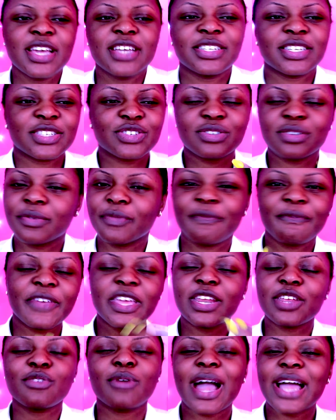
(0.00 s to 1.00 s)
just
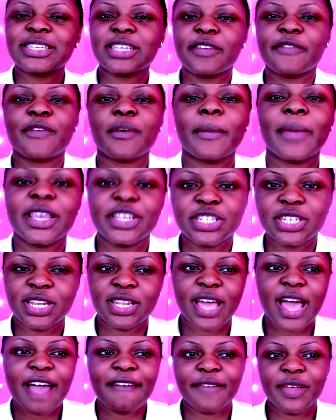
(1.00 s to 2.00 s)
feeding you guys information
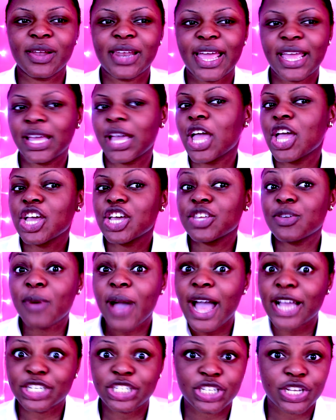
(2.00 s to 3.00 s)
that I feel like you
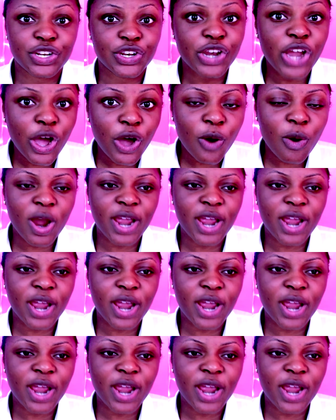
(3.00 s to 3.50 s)
guys should know,